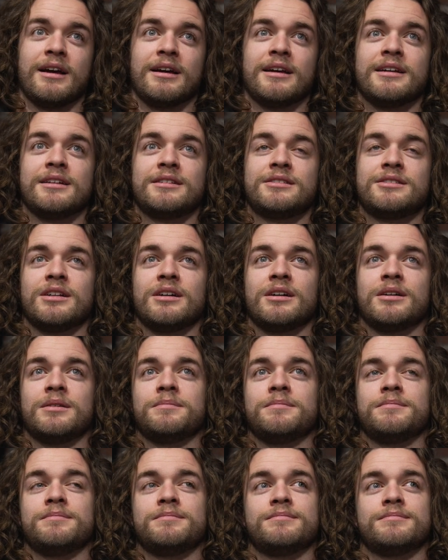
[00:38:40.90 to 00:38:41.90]
It's
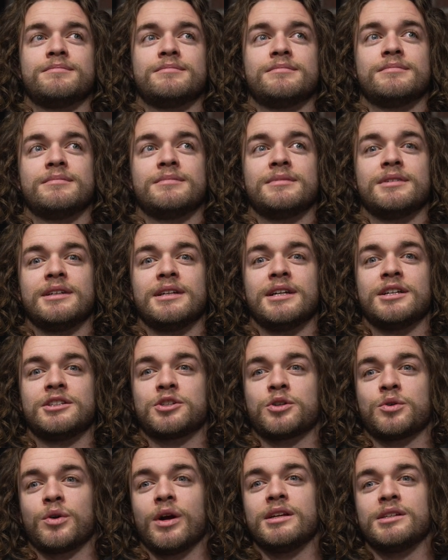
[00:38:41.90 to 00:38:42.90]

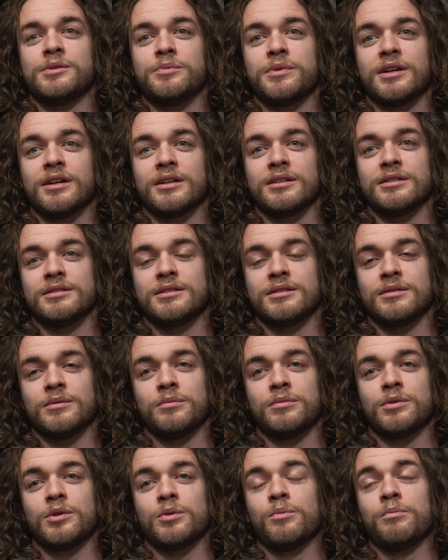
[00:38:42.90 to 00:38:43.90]
crazy
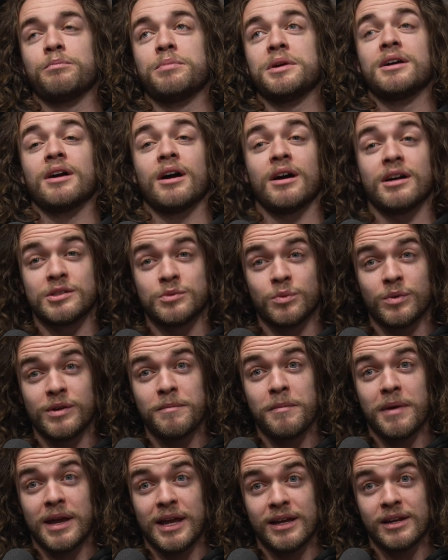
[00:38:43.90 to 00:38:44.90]
because we
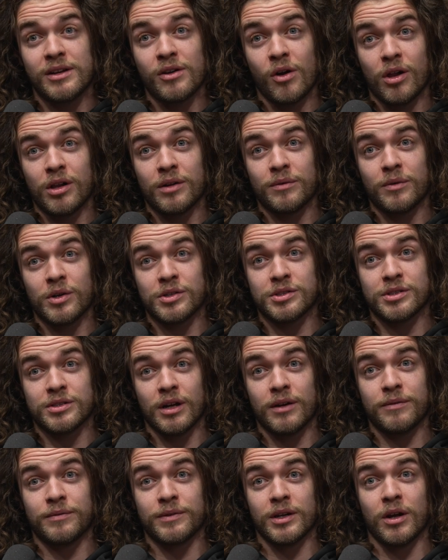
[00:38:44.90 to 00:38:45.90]
made all of our
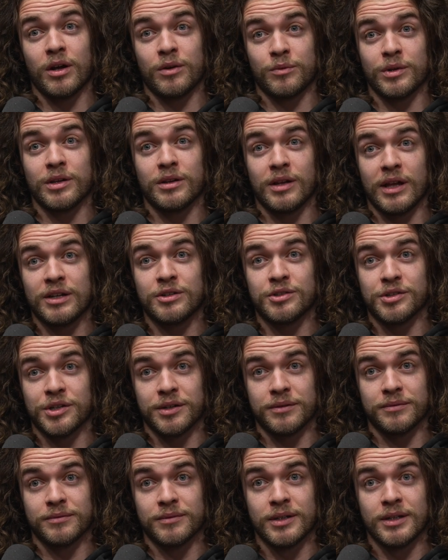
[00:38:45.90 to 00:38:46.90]
stuff in Unreal
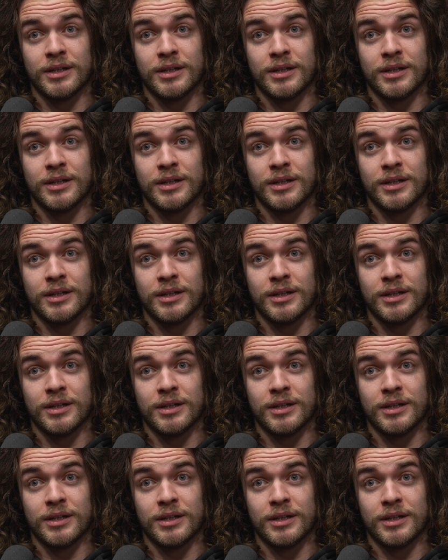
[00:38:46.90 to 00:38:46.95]
Engine,